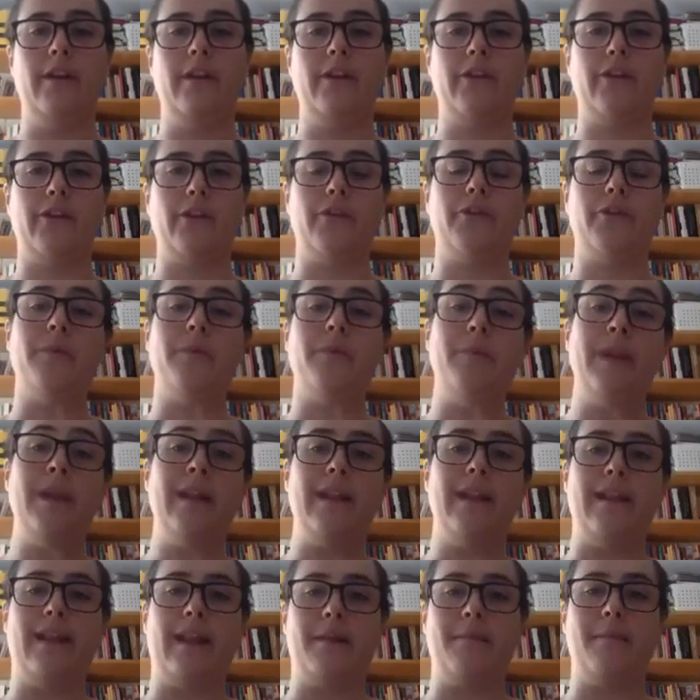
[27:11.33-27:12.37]
So for
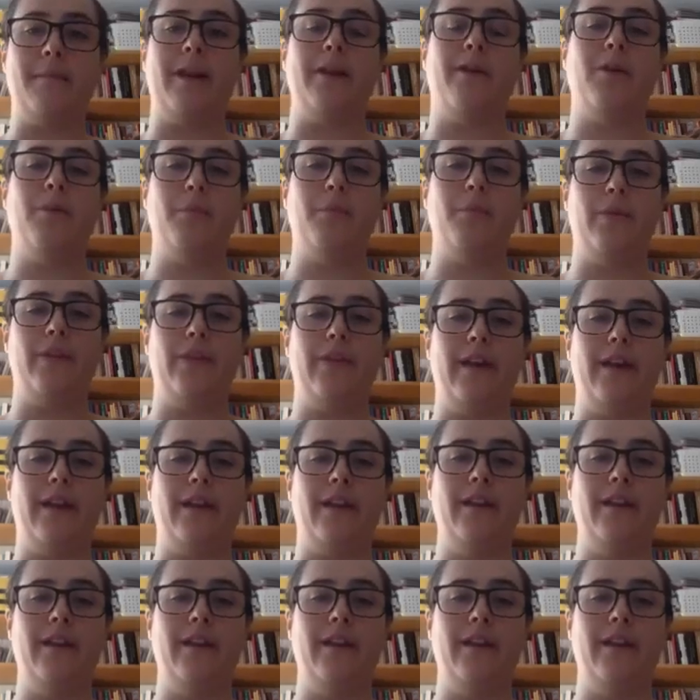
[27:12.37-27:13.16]
me, like my hope would